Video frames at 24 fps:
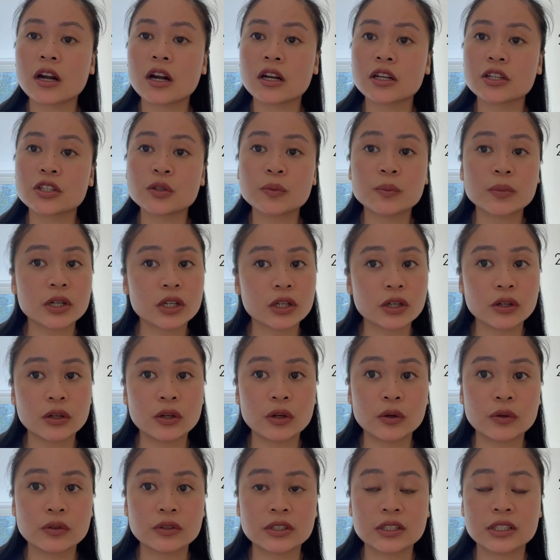
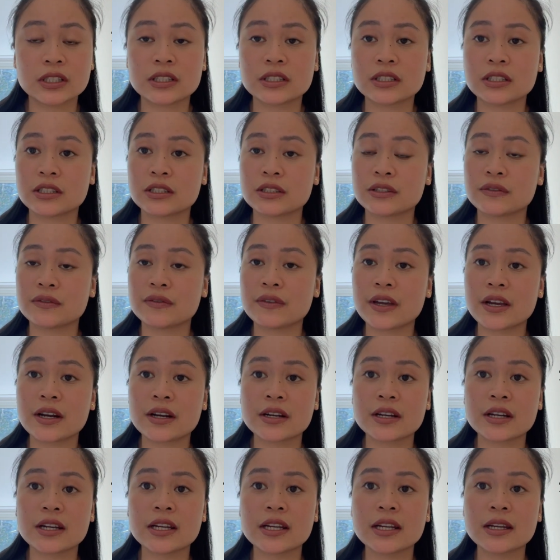tuberculosis is
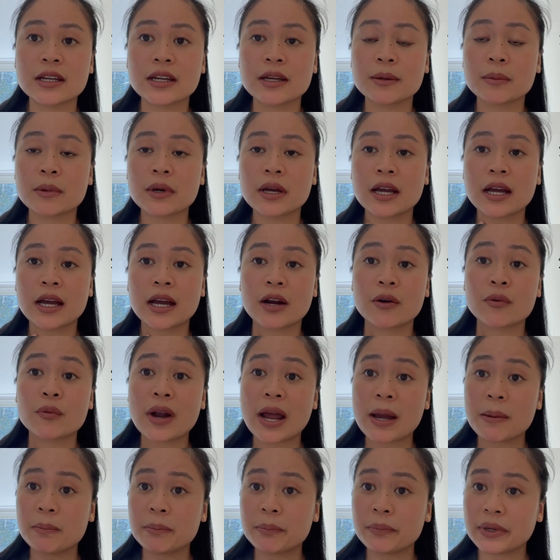very
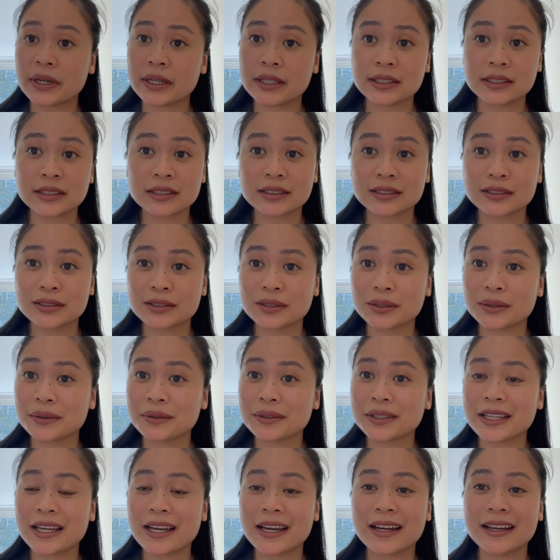rampant, so
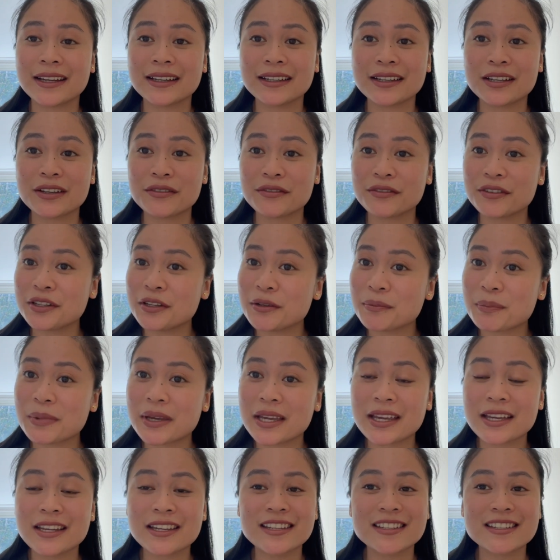yeah,
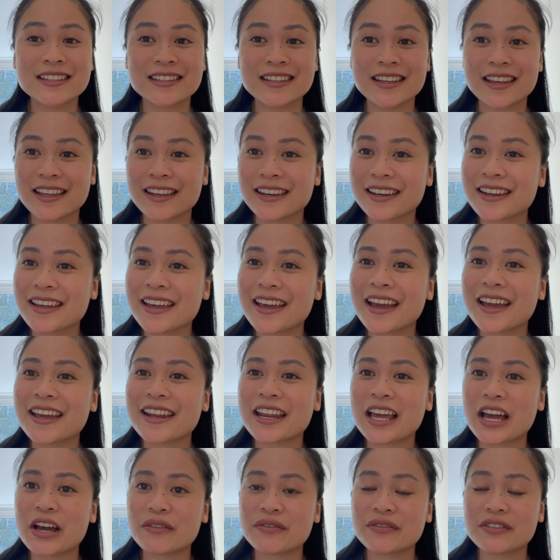Philippines, India, and
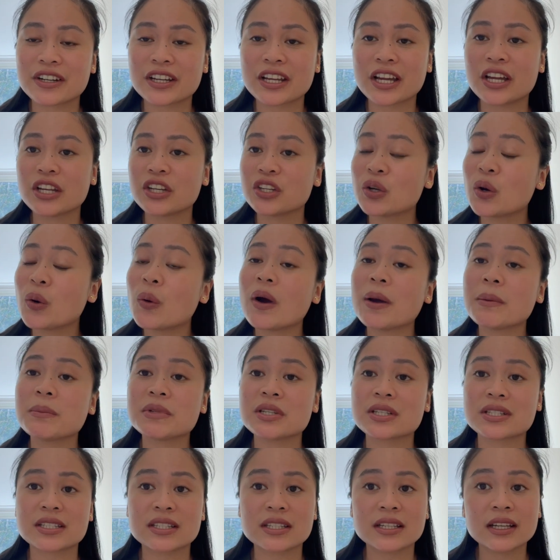Africa. No, I'm
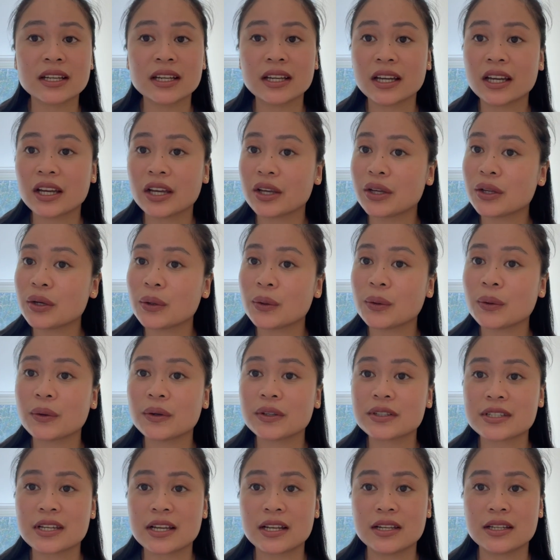just
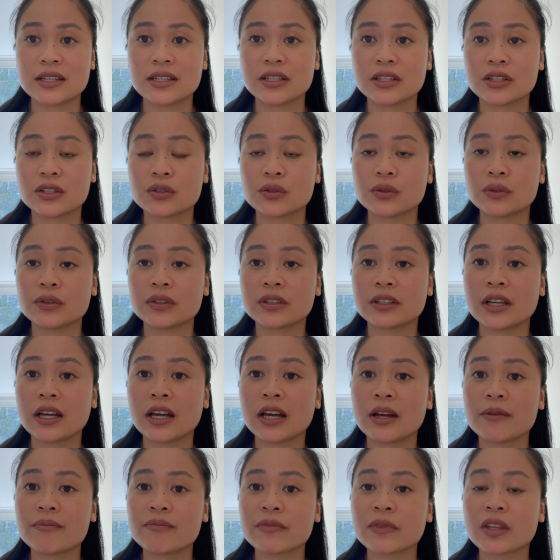telling the truth.
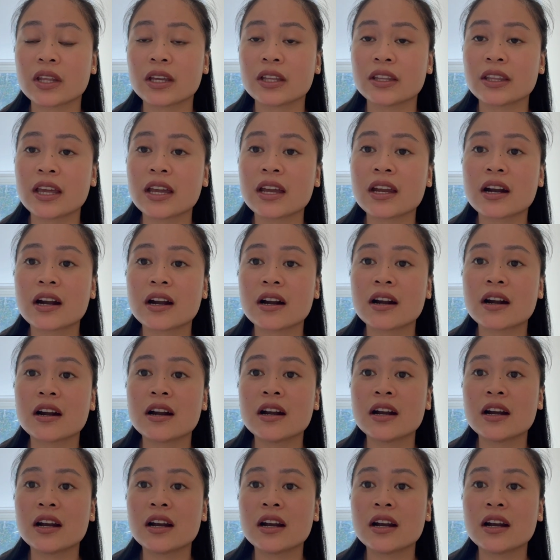They are